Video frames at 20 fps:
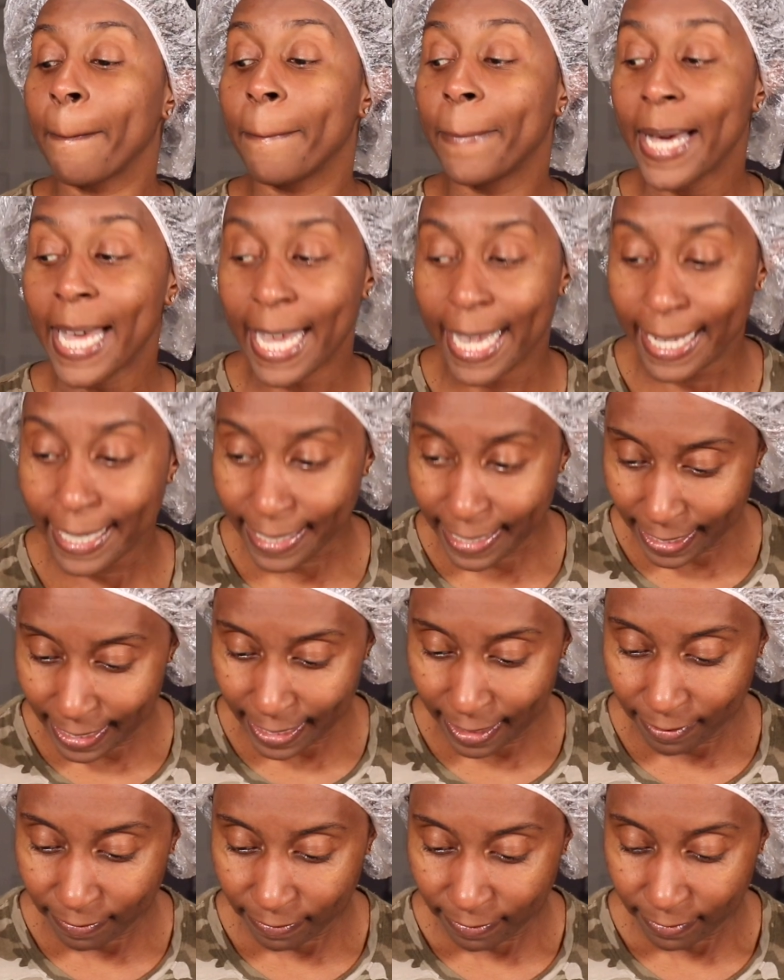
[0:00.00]

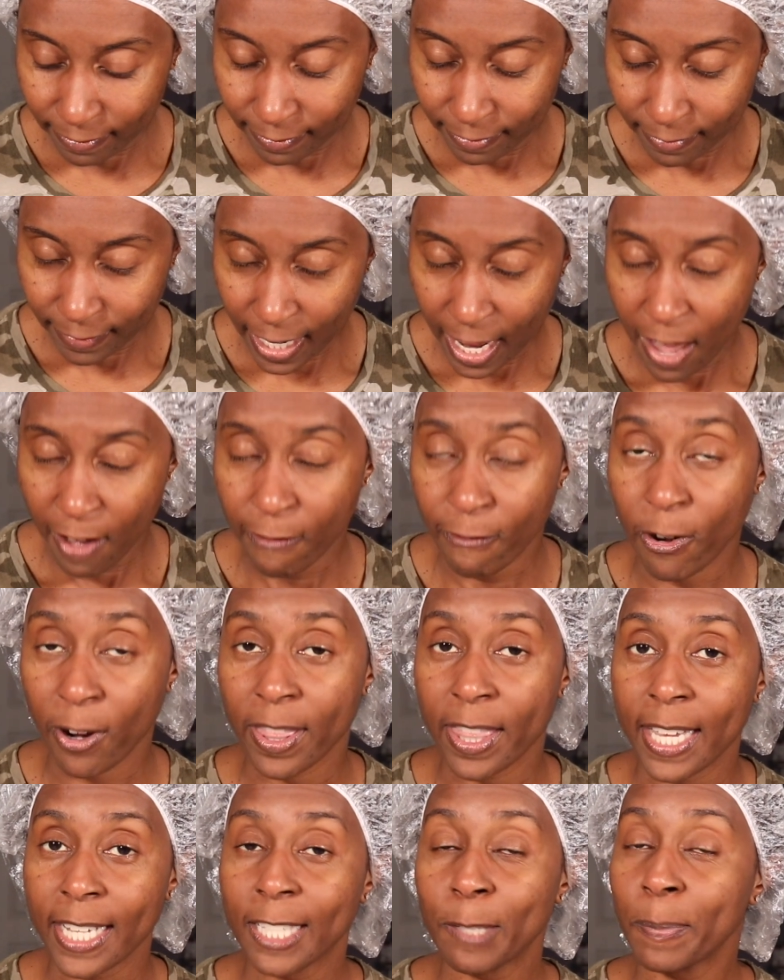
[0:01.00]
But for
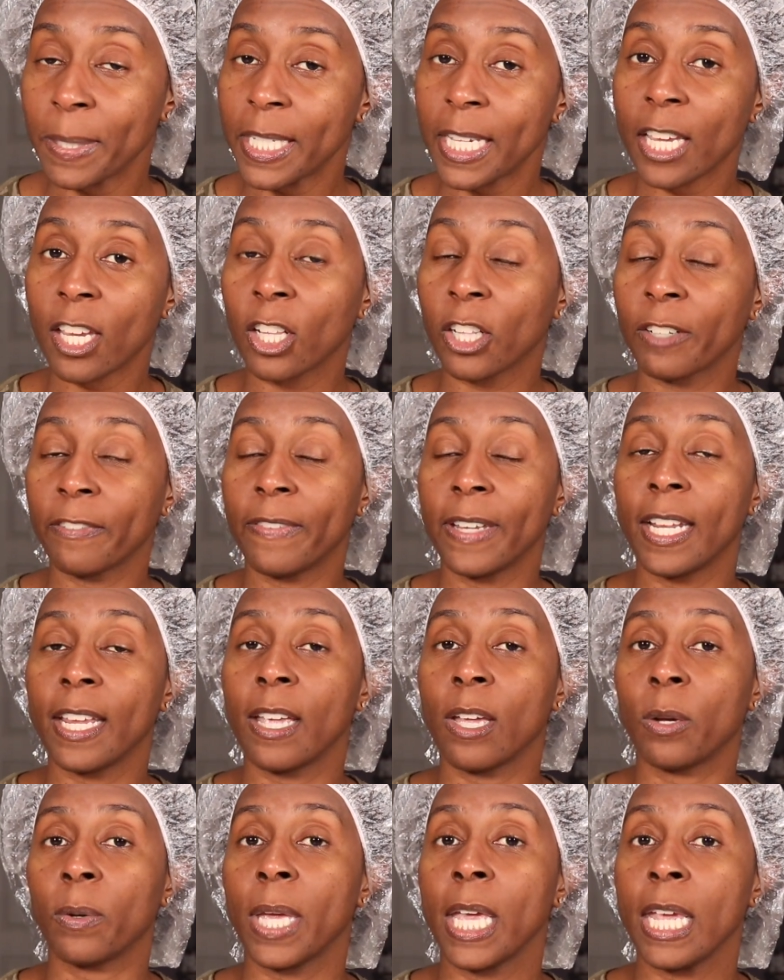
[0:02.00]
this particular
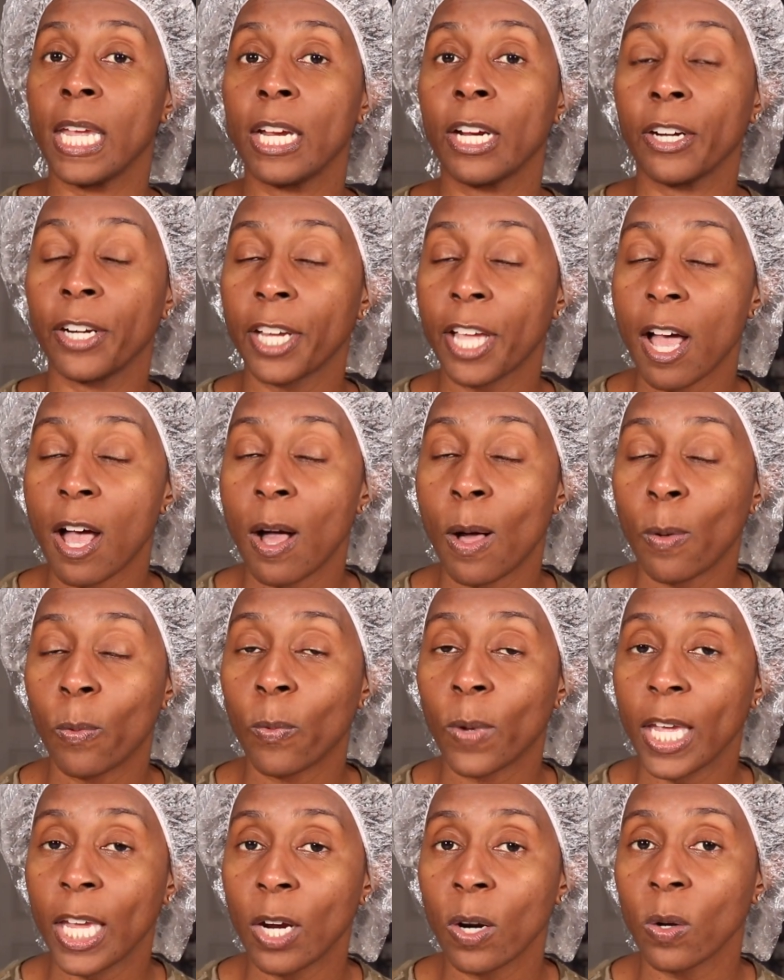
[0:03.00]
video here, y'all,
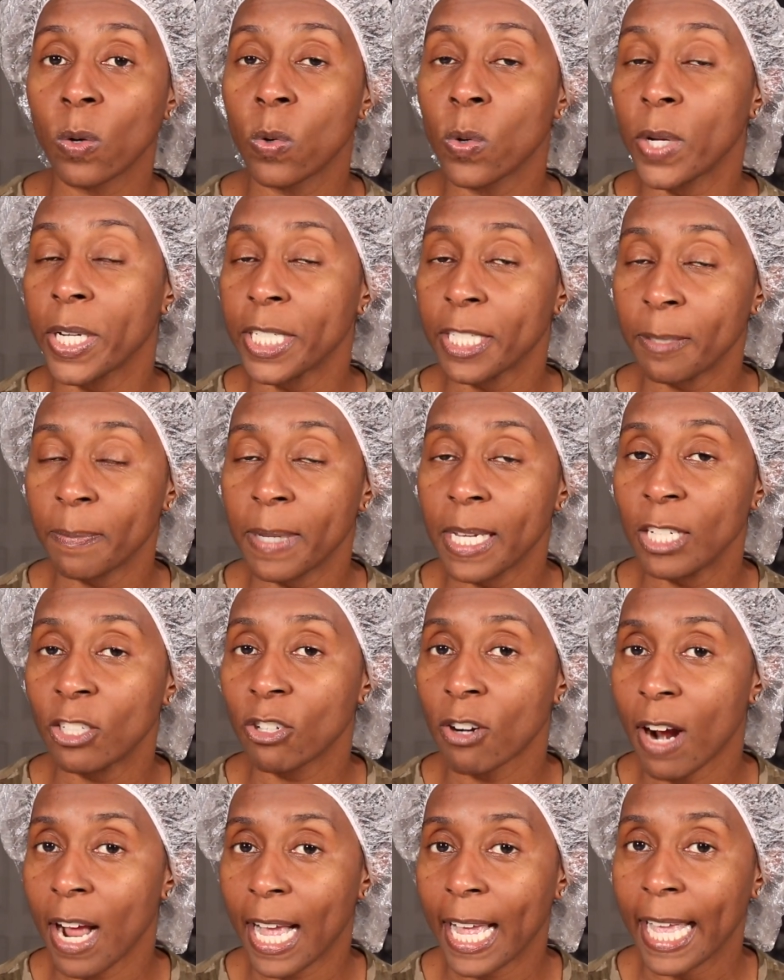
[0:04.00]
we are going to be
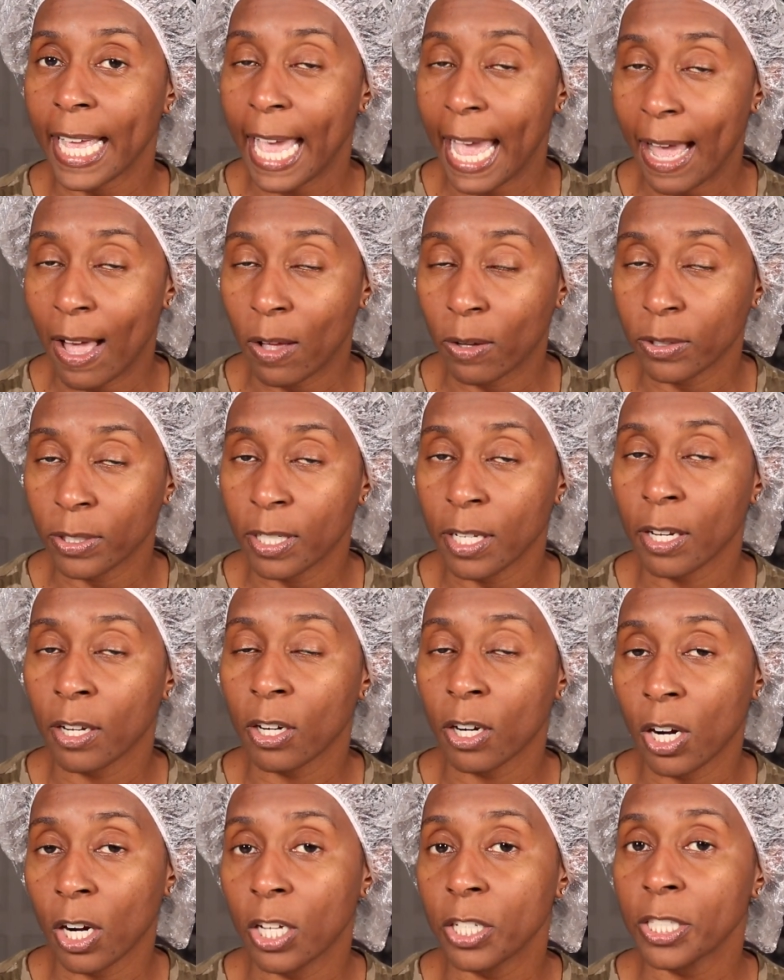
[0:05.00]
trying out
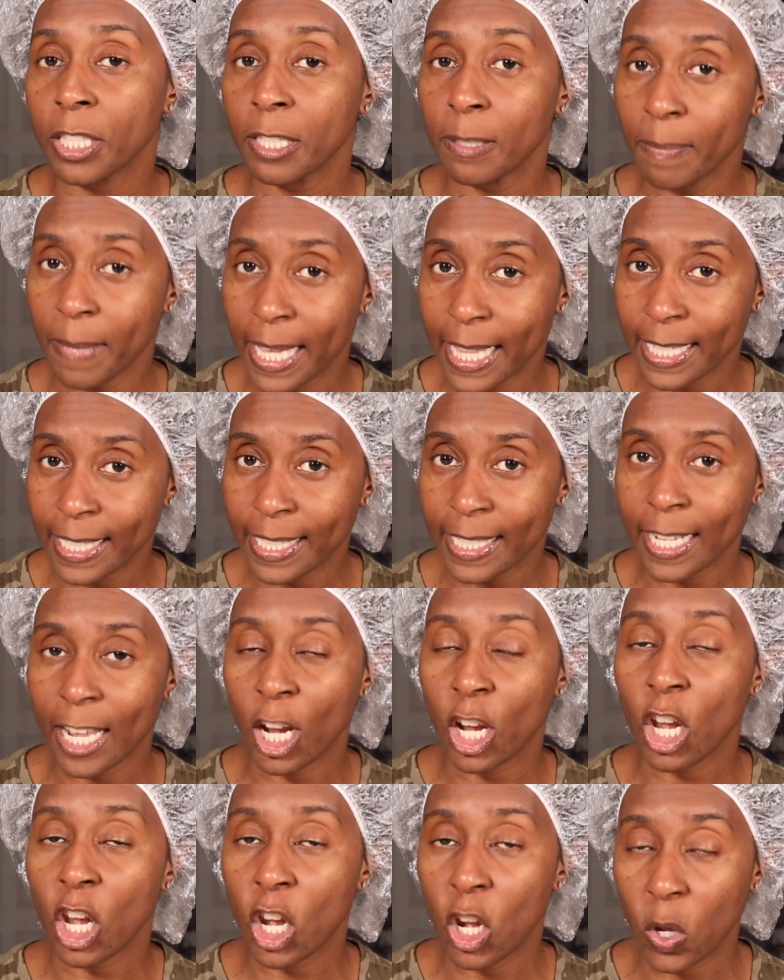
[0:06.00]
CURLSMITH's
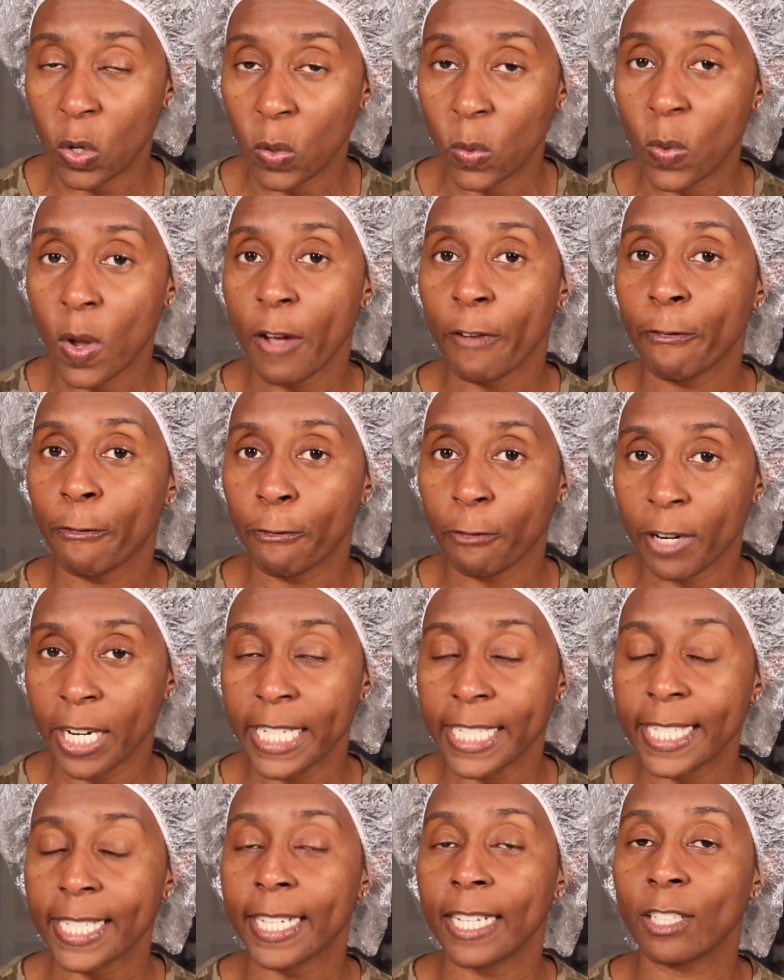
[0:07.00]
new
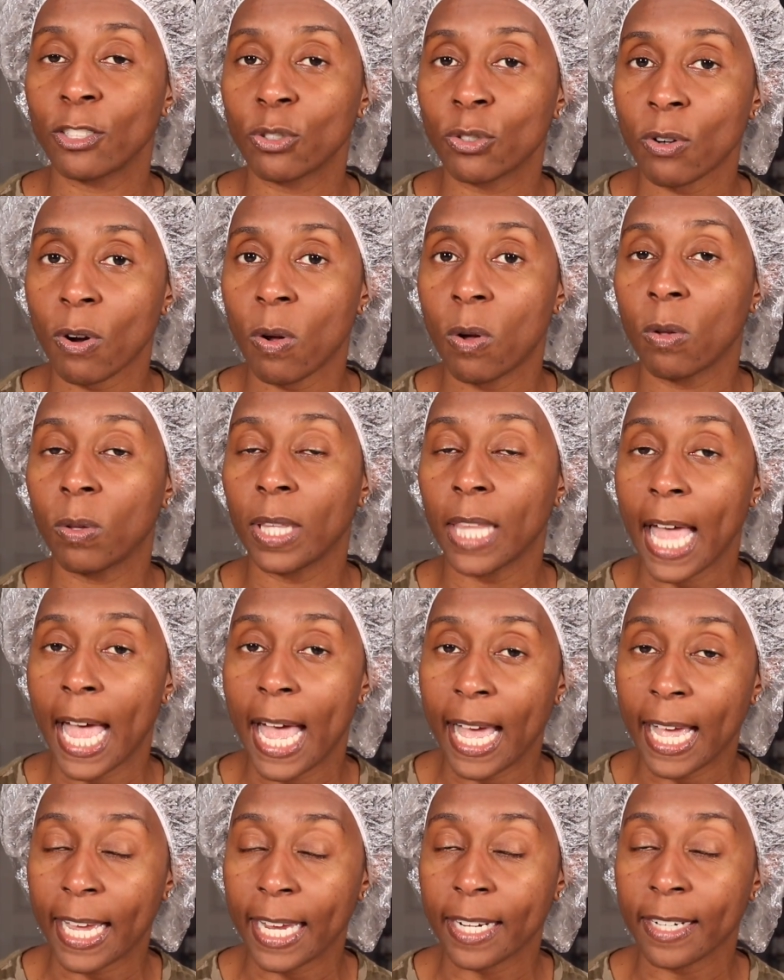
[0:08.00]
Frizz Control
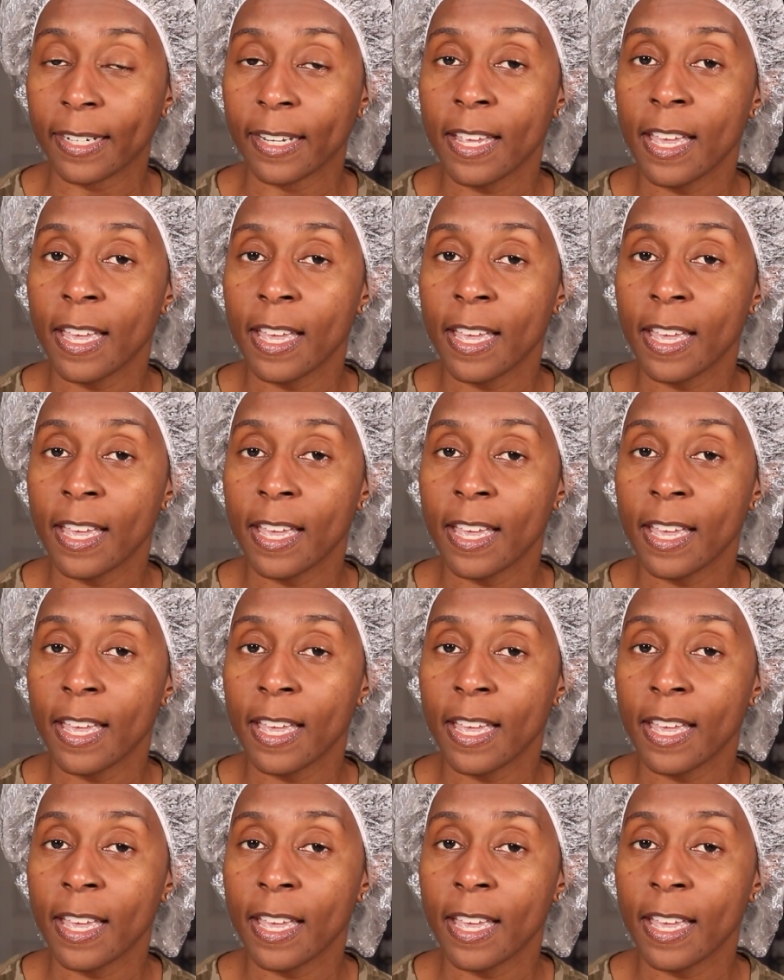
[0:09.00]
line.